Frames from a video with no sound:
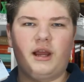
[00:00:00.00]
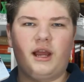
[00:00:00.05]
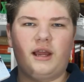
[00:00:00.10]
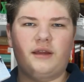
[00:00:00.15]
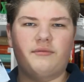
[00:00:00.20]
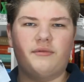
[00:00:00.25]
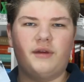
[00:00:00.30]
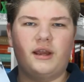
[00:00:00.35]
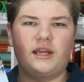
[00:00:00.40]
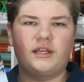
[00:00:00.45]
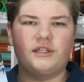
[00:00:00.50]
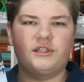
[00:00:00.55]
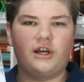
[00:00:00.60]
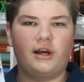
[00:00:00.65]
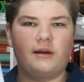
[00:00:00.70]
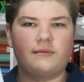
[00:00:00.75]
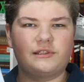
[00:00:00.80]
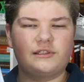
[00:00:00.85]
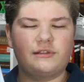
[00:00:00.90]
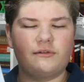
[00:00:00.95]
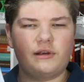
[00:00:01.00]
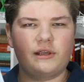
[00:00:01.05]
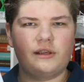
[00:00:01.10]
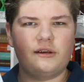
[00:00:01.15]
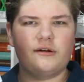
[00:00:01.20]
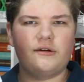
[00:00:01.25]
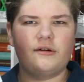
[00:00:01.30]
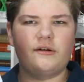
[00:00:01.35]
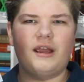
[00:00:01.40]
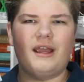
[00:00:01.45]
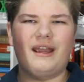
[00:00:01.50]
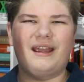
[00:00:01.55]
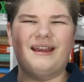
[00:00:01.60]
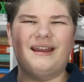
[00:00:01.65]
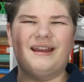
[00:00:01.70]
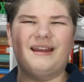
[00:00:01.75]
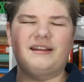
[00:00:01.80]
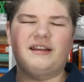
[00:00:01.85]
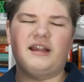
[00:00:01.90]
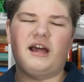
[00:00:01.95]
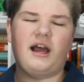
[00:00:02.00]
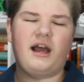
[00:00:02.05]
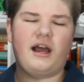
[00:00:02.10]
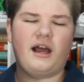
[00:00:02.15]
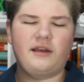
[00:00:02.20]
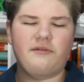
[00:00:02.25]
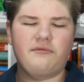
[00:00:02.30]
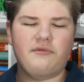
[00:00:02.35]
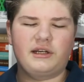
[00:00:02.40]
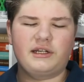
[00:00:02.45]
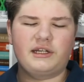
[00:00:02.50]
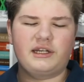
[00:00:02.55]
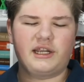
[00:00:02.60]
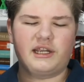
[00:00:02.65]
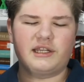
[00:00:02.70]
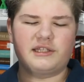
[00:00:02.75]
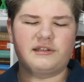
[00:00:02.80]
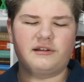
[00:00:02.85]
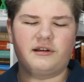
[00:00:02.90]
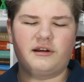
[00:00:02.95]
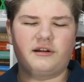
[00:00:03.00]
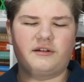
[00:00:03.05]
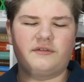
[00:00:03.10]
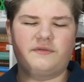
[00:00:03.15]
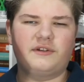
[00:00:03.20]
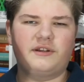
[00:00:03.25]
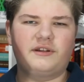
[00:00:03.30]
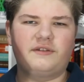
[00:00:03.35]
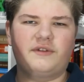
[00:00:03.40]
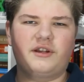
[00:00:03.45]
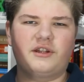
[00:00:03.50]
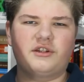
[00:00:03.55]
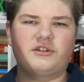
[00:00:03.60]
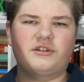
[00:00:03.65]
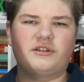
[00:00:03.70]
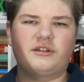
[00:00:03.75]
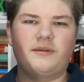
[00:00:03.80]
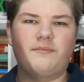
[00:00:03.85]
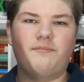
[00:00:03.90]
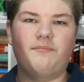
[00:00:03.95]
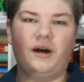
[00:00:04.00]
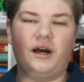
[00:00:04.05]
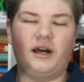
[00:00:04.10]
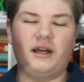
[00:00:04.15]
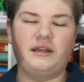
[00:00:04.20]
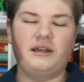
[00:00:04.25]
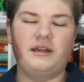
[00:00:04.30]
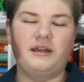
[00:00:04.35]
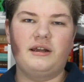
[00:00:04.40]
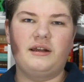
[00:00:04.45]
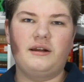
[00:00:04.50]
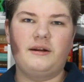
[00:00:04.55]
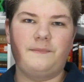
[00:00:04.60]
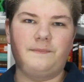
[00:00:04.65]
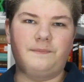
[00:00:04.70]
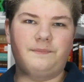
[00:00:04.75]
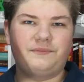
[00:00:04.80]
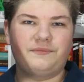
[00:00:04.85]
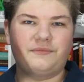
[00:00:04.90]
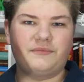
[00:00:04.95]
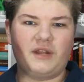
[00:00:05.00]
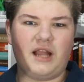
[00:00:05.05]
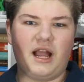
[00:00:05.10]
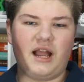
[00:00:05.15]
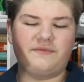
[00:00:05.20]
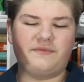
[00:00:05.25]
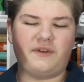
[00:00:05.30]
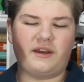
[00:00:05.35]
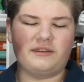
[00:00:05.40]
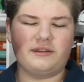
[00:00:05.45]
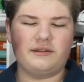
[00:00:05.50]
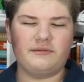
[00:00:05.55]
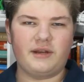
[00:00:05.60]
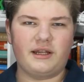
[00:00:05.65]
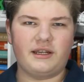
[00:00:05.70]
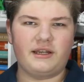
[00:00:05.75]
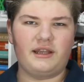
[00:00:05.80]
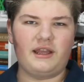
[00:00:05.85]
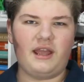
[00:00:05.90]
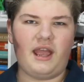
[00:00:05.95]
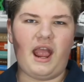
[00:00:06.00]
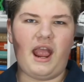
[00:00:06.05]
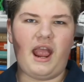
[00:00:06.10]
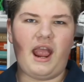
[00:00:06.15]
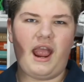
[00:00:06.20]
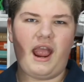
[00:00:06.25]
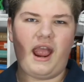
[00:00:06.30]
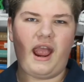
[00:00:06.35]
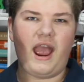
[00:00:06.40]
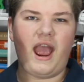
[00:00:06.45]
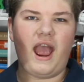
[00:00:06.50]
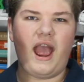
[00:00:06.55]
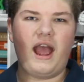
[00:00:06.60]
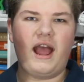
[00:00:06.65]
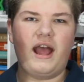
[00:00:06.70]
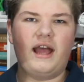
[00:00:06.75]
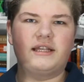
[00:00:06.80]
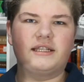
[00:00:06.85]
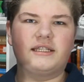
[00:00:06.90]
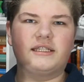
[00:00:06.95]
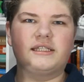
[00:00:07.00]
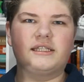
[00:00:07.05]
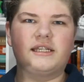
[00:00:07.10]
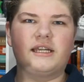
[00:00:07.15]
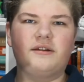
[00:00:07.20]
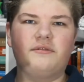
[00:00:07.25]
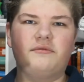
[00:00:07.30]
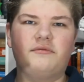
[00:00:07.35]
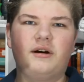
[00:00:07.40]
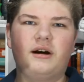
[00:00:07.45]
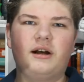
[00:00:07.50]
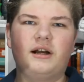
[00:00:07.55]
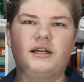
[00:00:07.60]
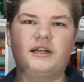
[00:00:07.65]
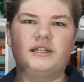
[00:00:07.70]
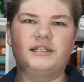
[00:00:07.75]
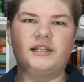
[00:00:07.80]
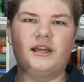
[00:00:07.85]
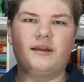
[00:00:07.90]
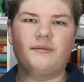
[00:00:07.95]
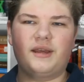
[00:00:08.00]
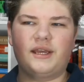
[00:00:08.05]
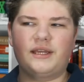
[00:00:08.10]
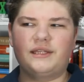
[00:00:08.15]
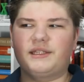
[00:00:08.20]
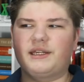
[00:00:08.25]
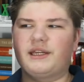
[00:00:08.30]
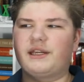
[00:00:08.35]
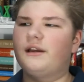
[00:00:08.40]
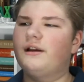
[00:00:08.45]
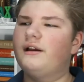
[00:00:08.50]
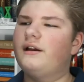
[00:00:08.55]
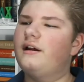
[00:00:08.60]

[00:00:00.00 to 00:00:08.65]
I read Tom Sawyer, and I wanted to get to Huck Finn eventually, but I finally read it, and it was amazing.